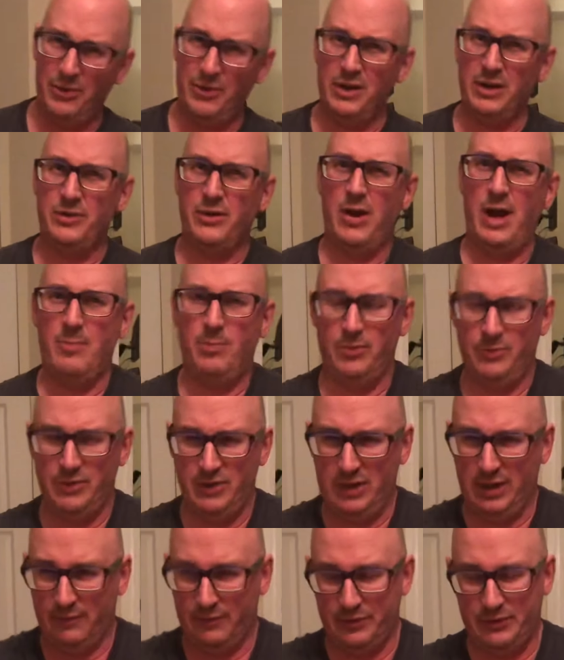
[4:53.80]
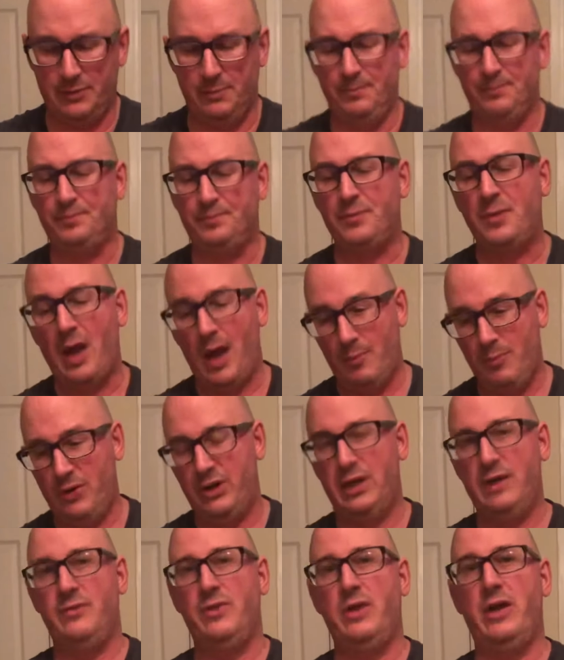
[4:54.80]
think they're aperitifs. I
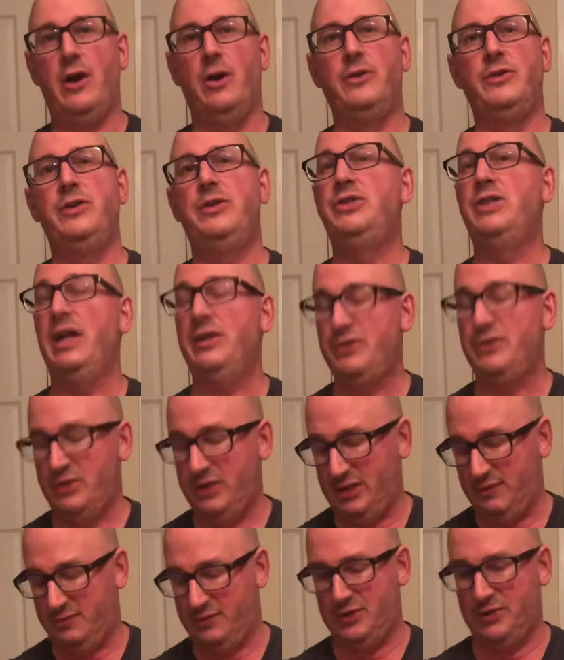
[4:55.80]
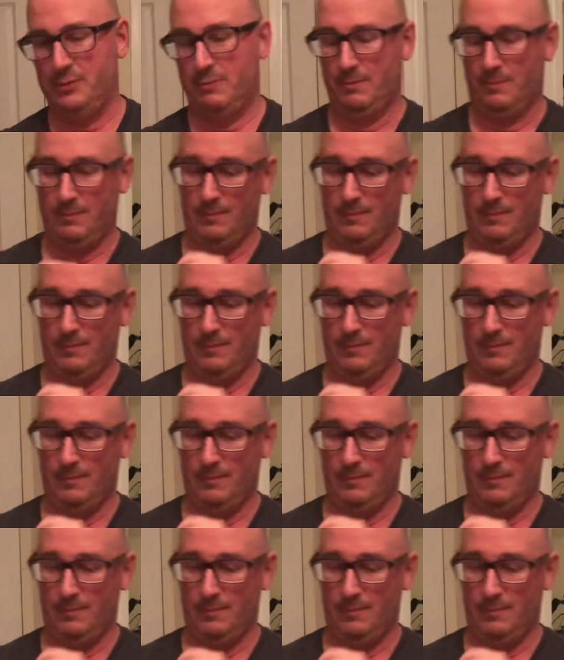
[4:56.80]
believe they are digestives.